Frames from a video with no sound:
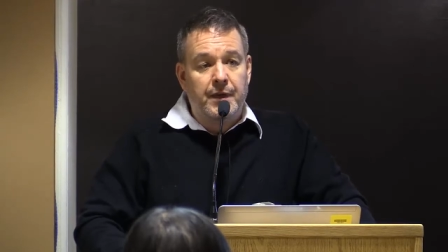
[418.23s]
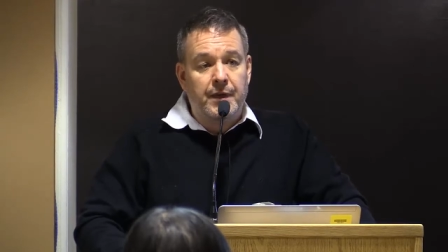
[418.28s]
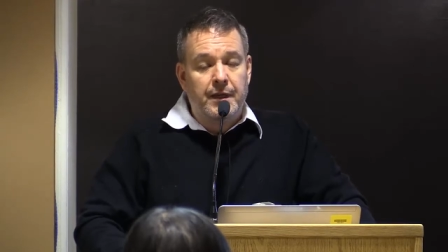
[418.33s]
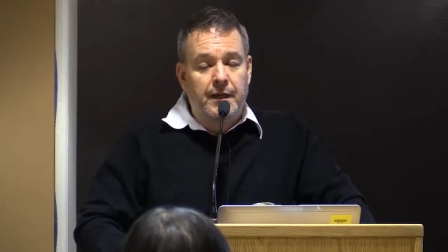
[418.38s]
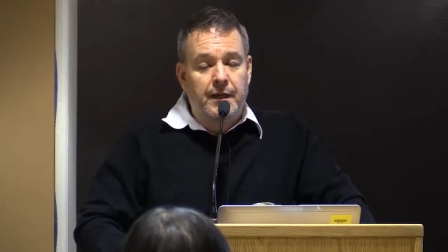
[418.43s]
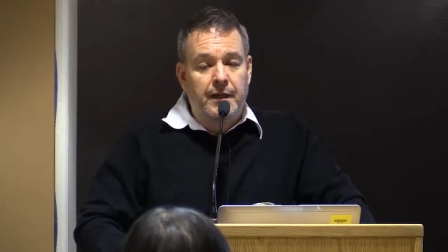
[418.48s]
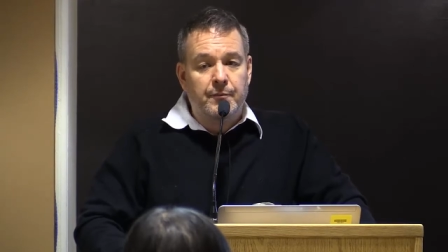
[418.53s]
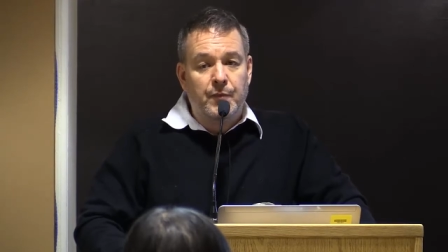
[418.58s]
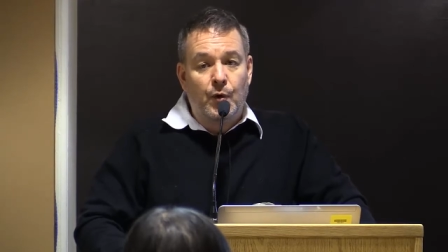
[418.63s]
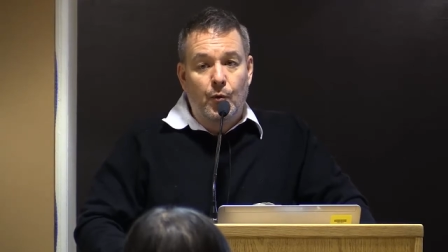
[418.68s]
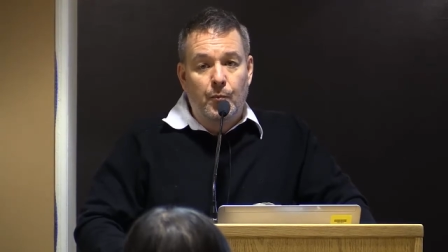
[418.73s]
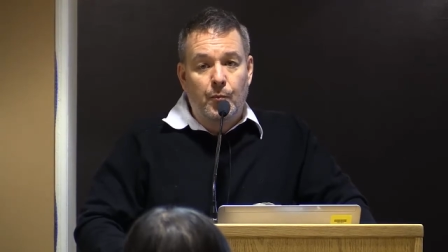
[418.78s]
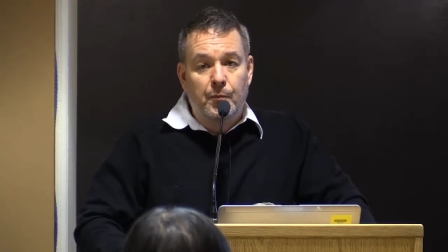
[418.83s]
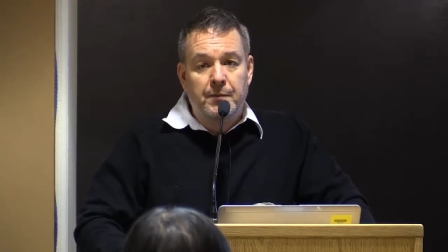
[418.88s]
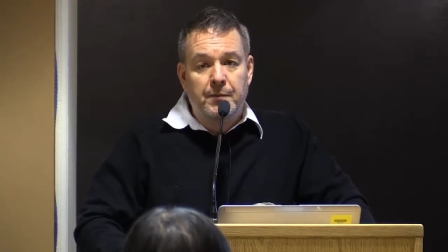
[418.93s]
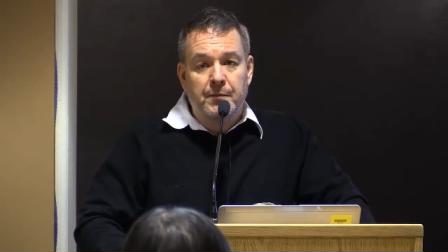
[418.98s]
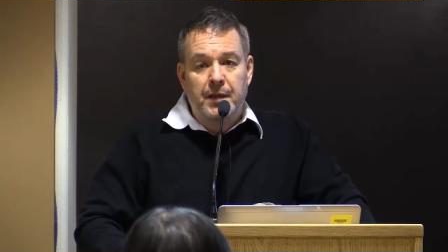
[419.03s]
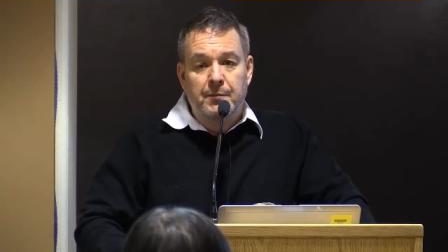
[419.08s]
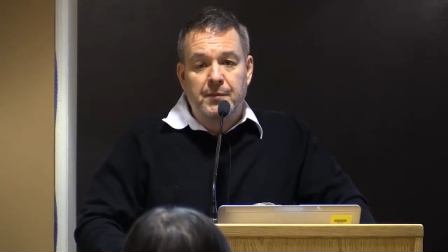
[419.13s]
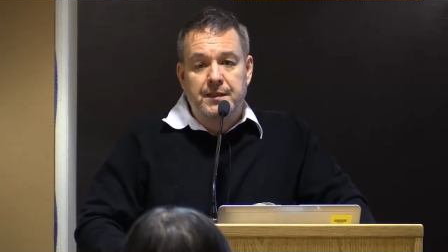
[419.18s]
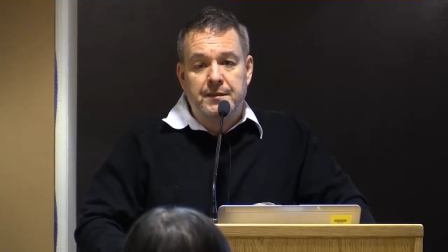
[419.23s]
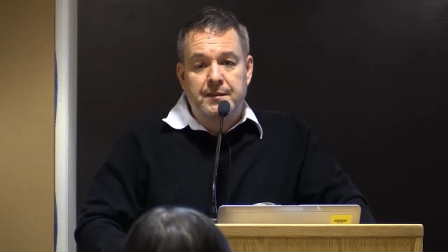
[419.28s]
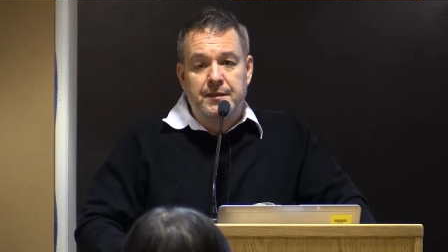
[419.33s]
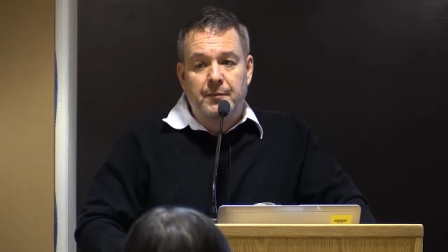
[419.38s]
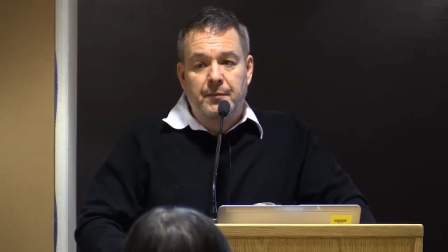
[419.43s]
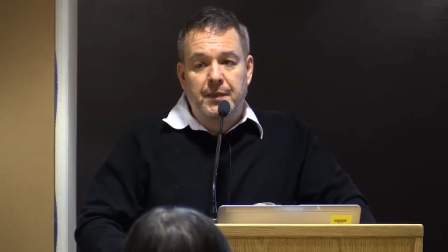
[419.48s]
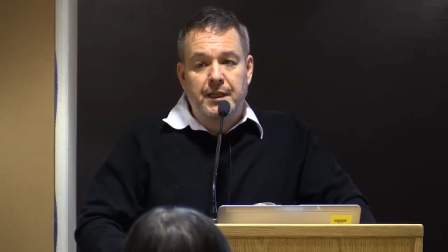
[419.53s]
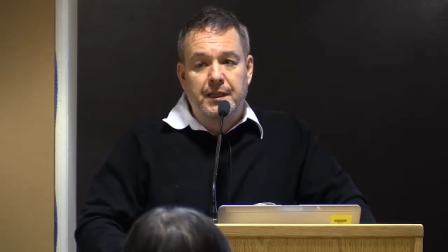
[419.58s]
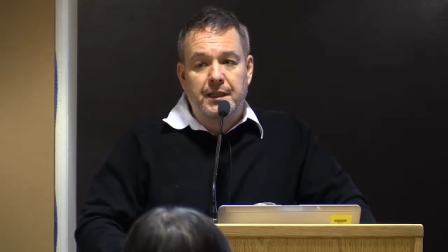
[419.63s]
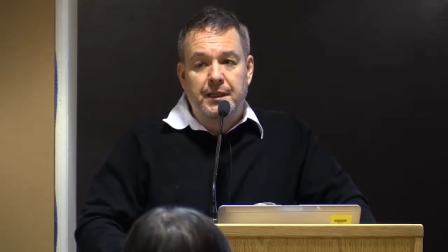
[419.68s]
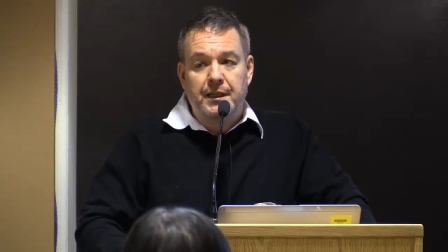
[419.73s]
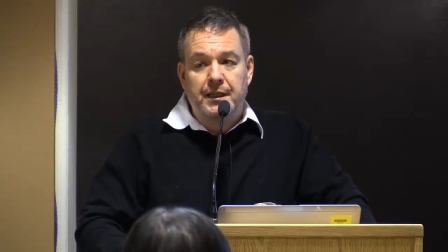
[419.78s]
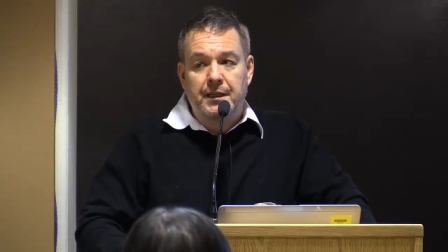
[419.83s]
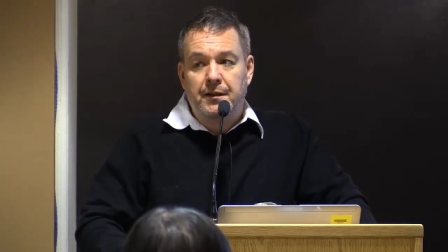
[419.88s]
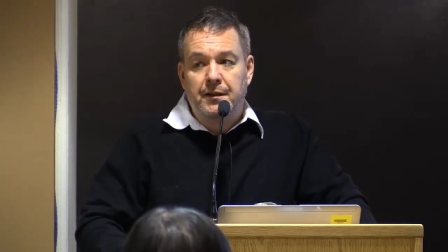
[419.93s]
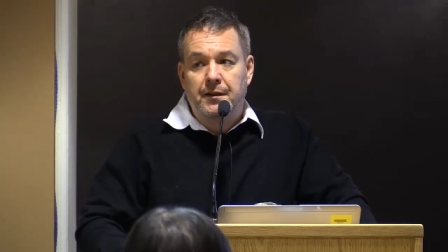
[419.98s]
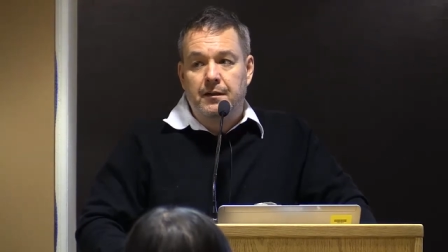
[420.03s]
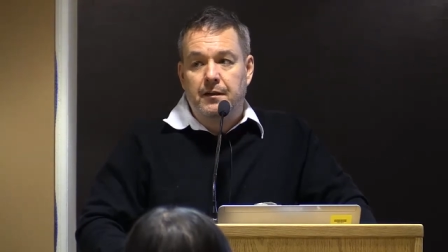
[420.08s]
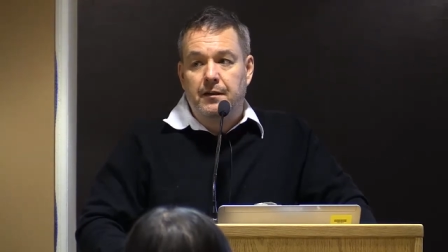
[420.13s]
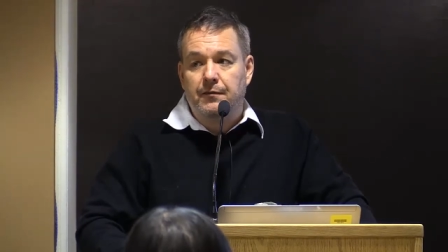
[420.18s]
and I'm hoping maybe somebody
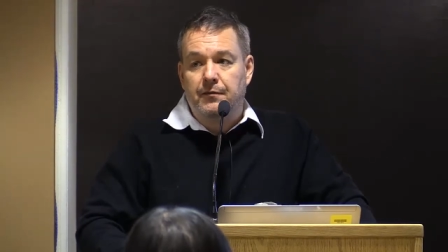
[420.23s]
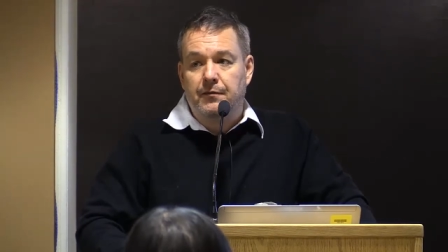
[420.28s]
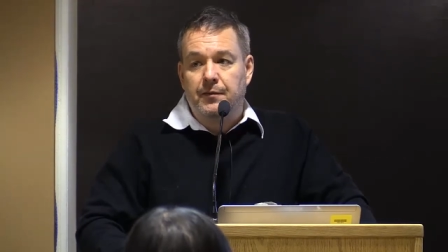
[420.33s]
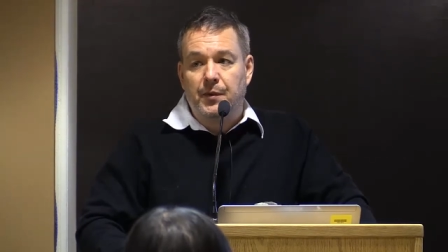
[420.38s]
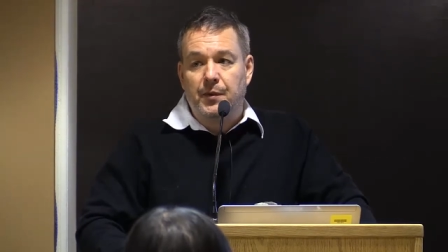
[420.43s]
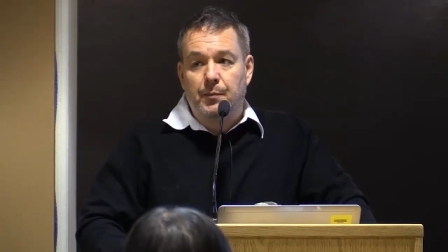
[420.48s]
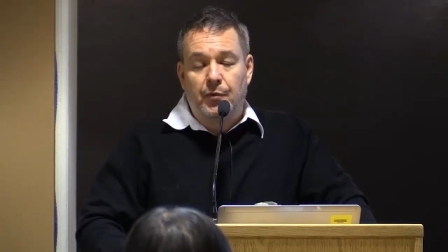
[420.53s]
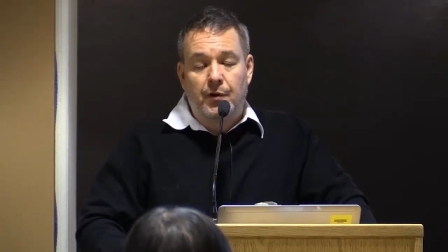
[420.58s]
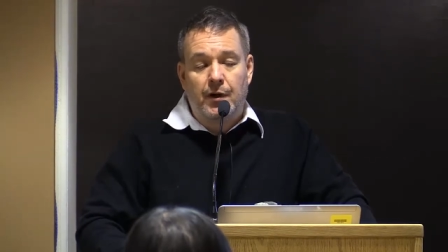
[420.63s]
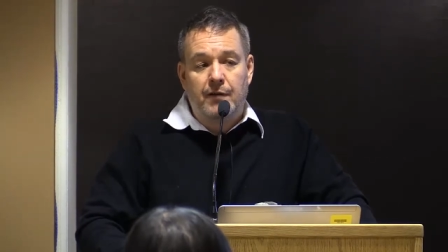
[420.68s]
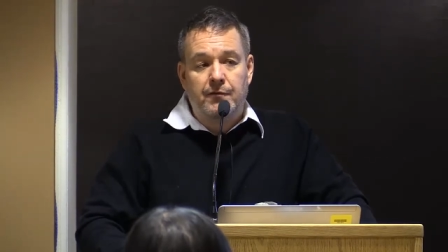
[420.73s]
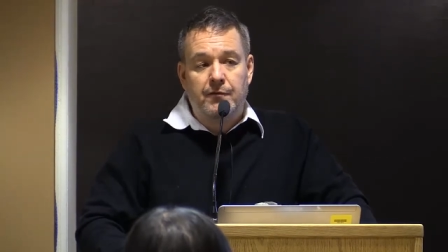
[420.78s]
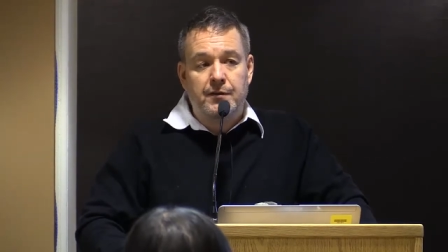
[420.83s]
here from the province